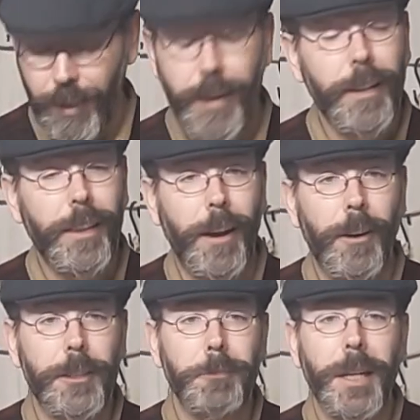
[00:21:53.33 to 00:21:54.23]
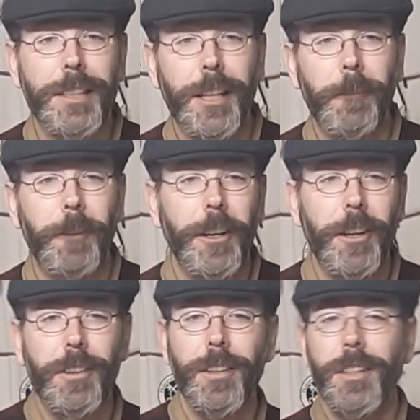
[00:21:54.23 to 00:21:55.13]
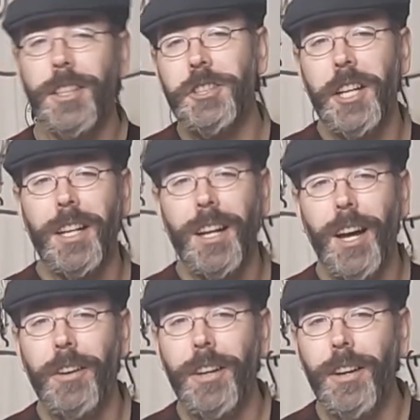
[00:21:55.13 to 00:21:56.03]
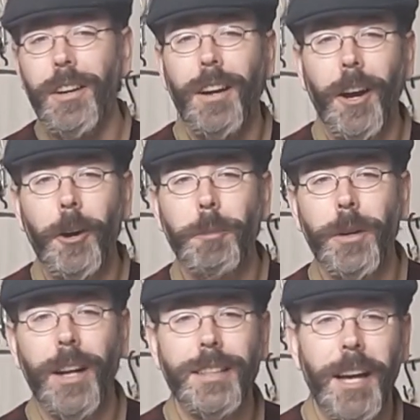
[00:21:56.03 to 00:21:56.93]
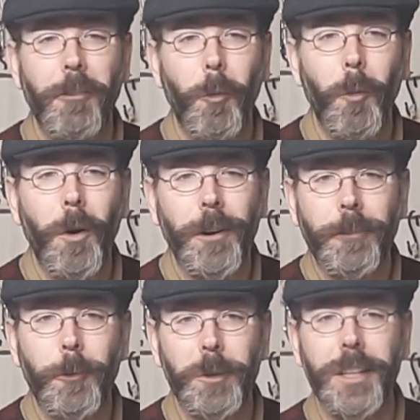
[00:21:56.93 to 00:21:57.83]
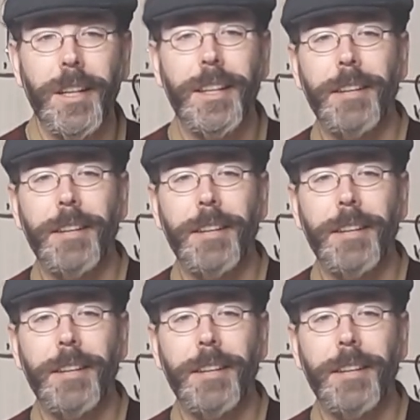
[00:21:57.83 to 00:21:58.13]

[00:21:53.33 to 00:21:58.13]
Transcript: the Theroz mess kit video, check it out here. I hope you guys have a wonderful week.